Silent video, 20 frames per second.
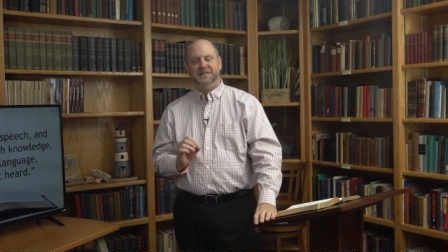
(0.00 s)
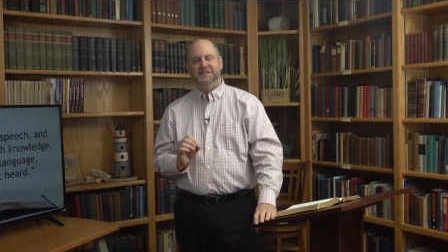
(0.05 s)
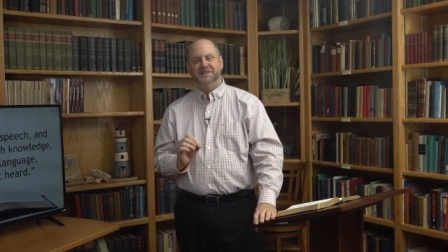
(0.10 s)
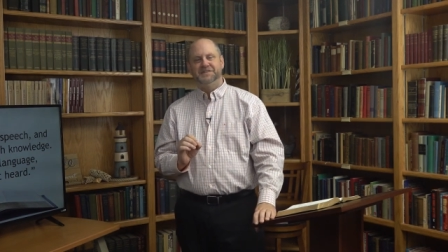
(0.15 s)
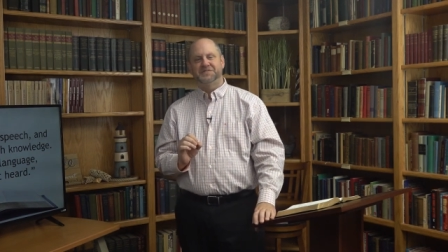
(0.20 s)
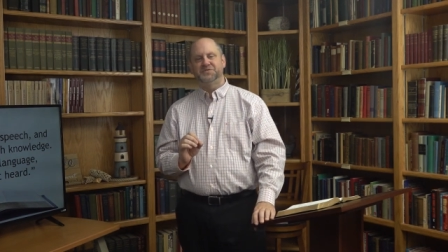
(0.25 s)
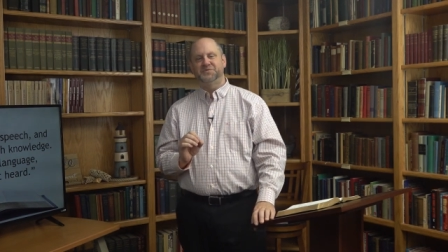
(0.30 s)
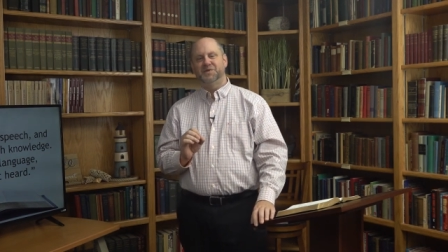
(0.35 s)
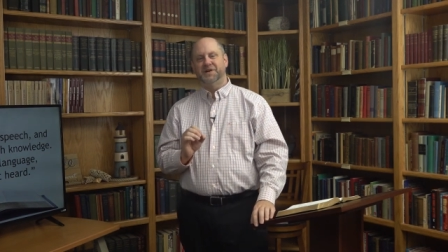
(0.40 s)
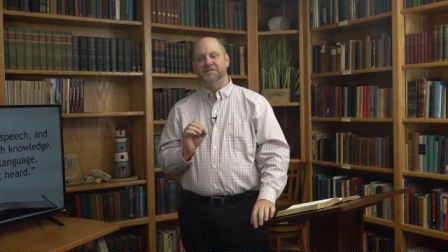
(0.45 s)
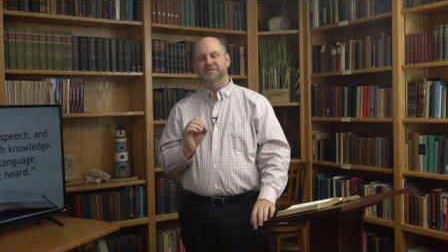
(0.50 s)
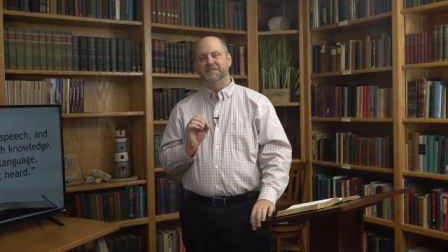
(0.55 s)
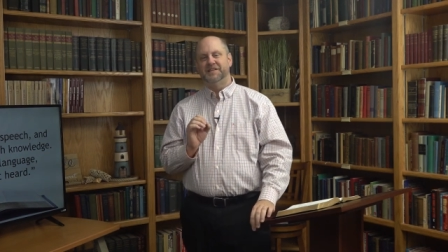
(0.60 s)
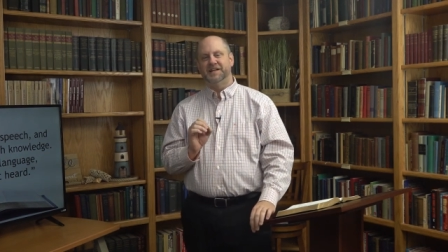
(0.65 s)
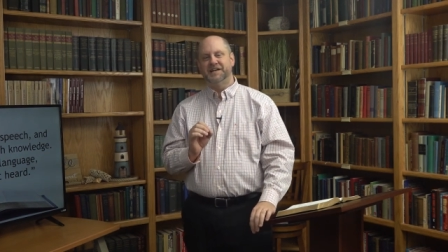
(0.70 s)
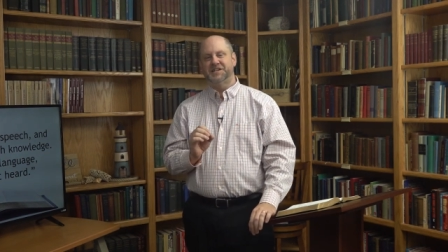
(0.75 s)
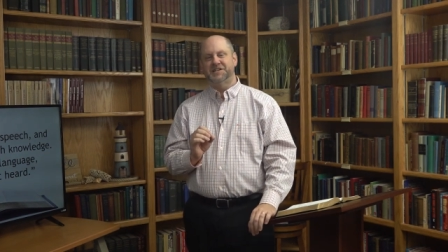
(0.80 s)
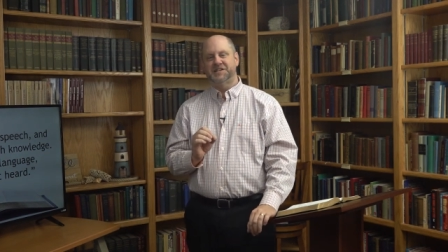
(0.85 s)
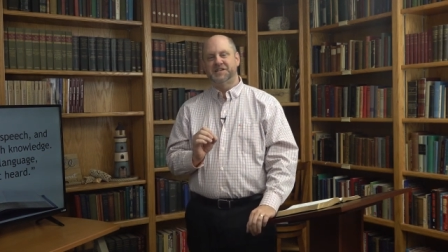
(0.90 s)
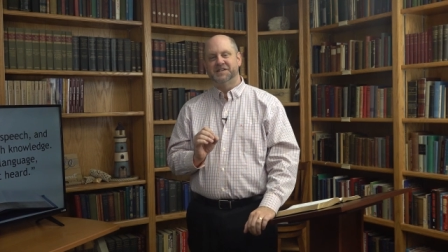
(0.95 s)
This
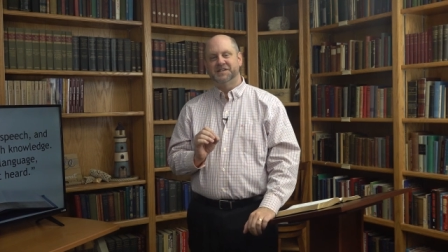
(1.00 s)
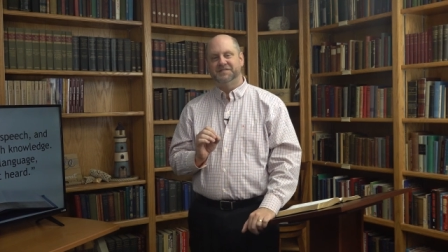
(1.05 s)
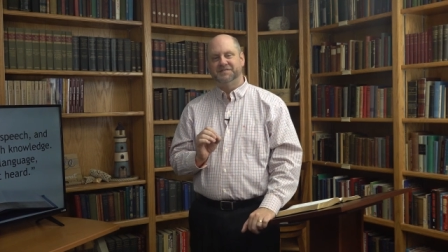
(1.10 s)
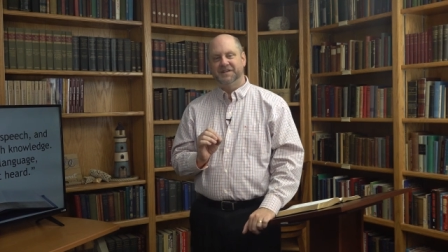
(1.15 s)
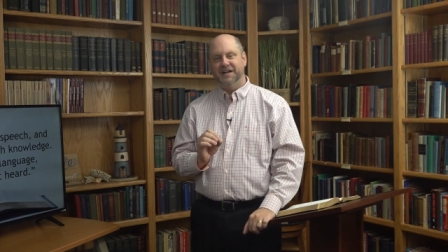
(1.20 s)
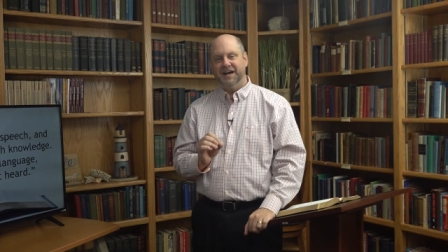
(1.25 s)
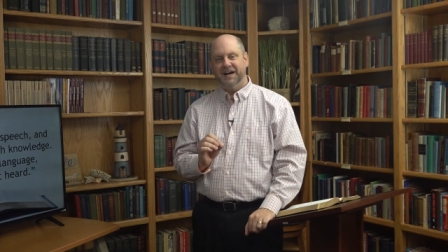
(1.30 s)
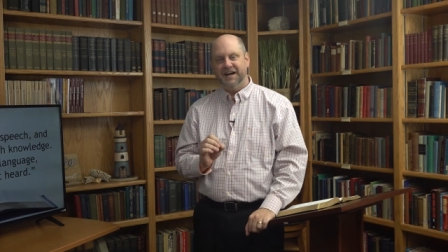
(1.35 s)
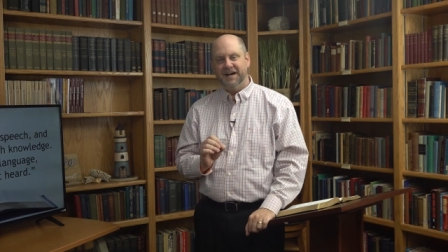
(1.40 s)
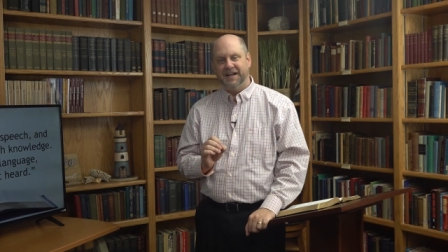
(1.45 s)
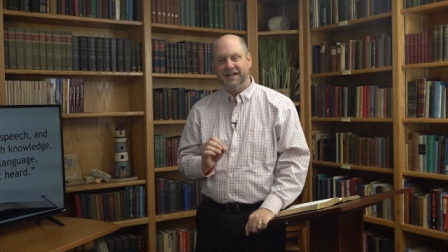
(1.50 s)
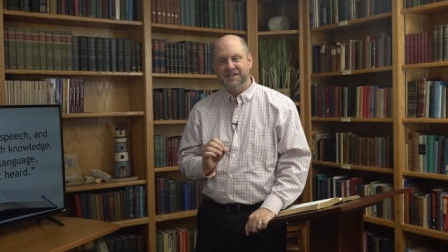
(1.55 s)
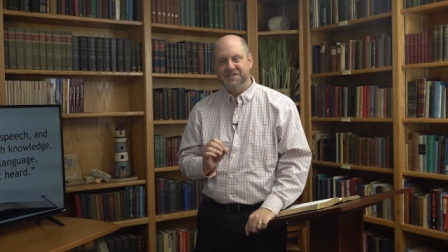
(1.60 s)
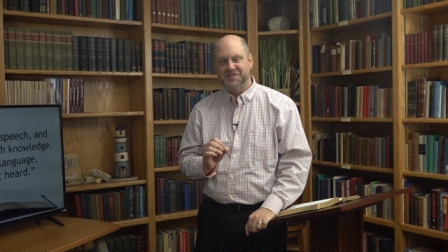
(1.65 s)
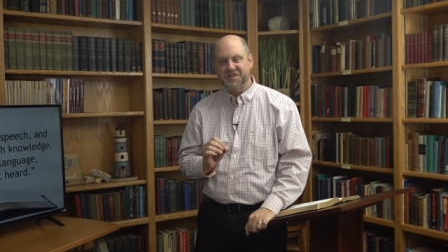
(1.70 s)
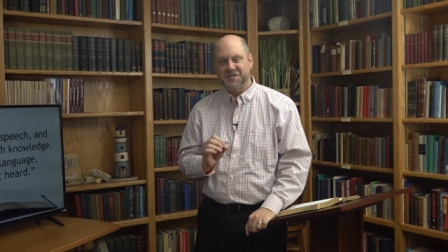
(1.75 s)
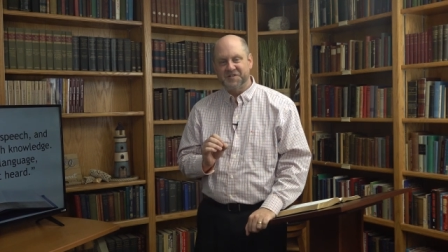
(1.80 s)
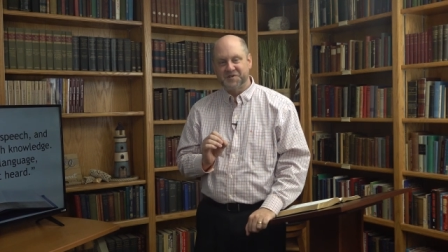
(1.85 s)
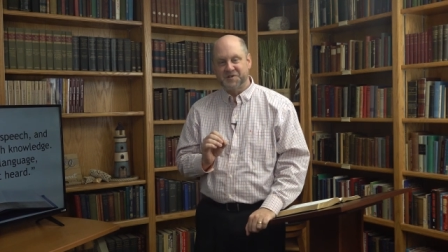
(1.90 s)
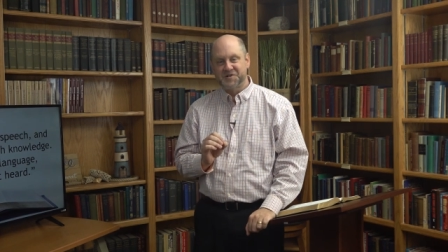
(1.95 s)
revelation of God
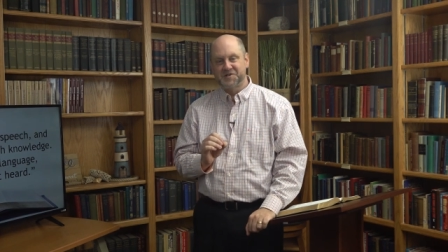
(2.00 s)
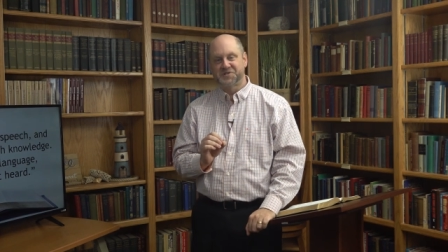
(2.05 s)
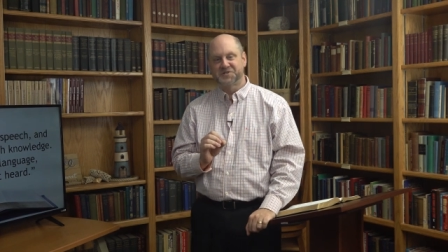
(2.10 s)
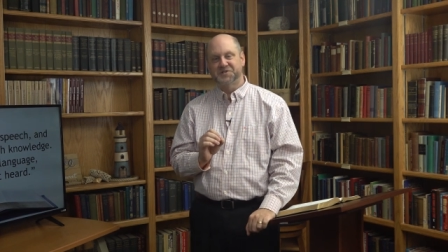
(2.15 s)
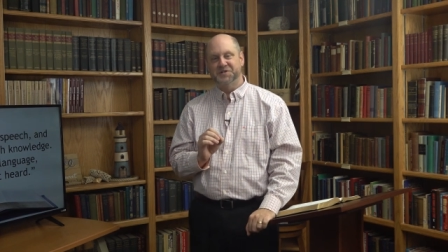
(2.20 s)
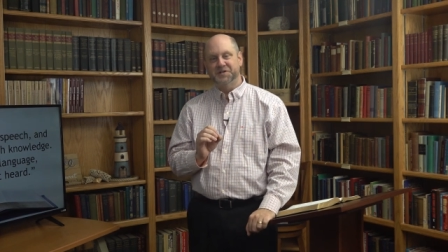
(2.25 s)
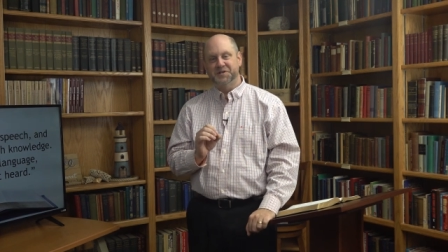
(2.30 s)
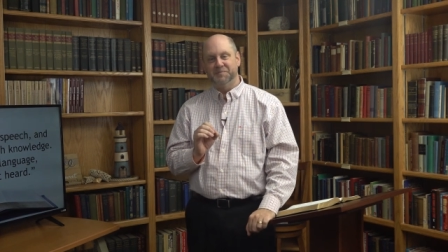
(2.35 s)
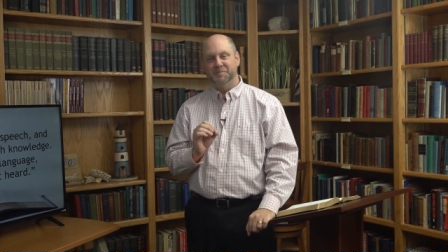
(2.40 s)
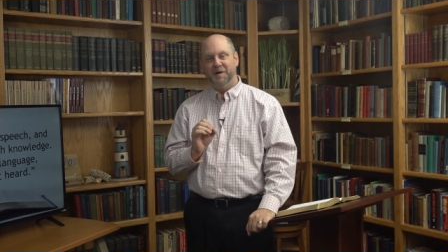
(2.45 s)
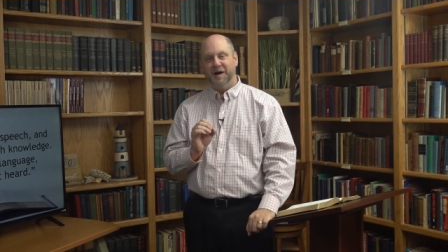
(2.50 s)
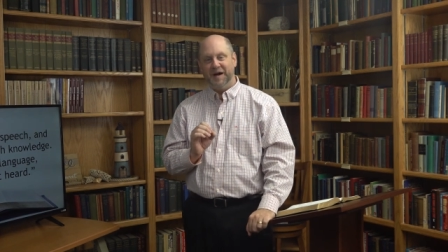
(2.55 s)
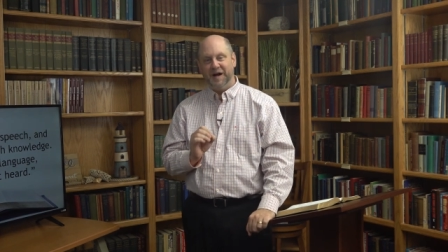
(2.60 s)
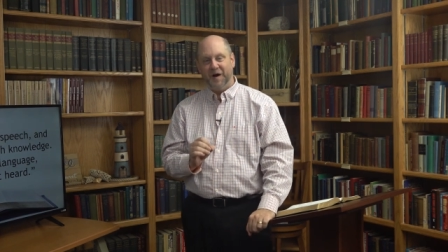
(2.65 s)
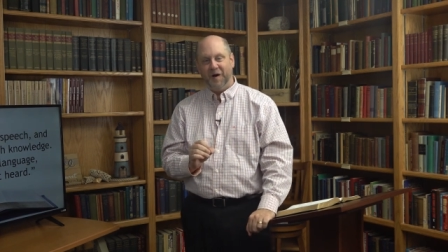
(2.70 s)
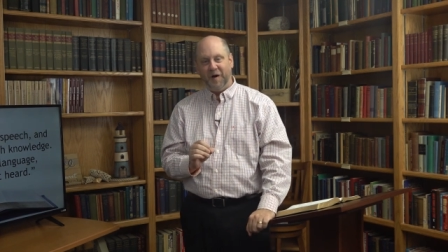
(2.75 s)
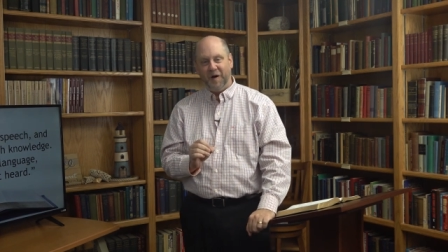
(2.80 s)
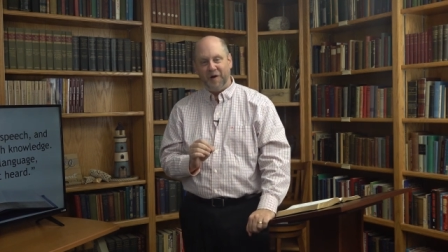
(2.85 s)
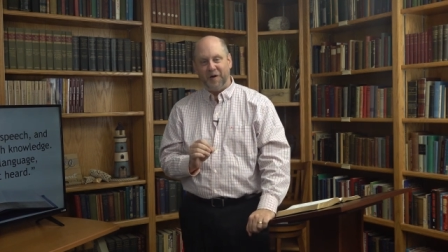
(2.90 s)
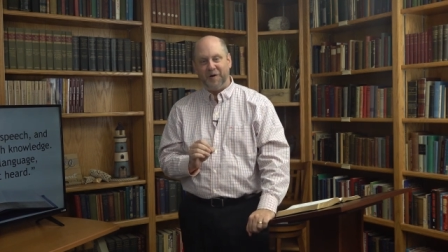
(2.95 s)
is understood by
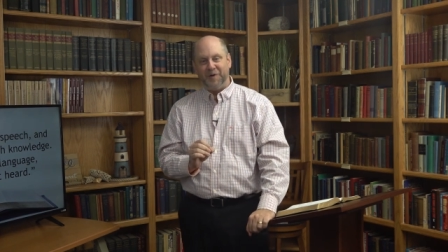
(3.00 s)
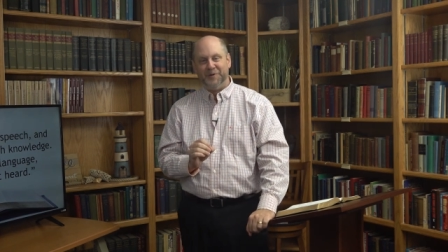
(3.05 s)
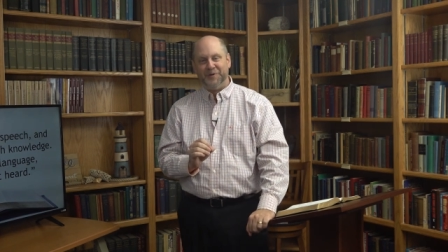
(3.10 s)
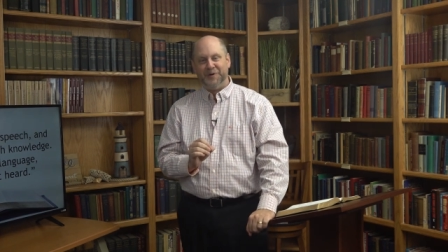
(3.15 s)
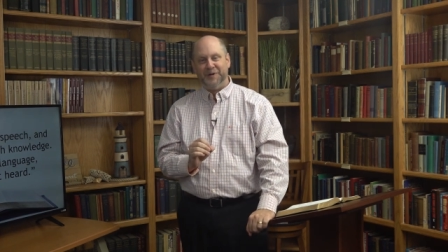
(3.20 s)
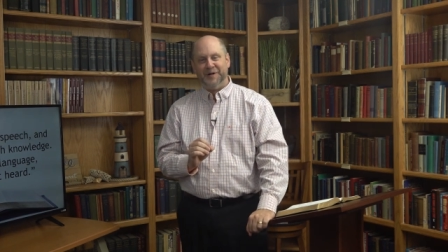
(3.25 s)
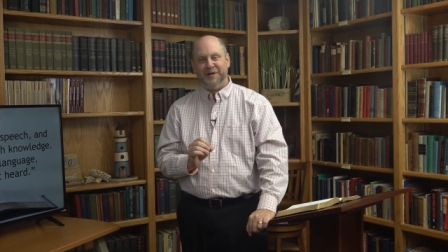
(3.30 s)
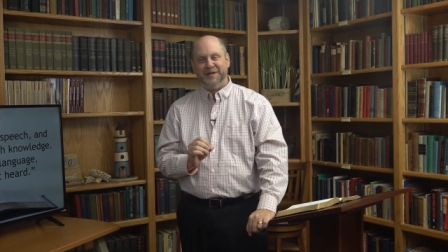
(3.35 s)
all.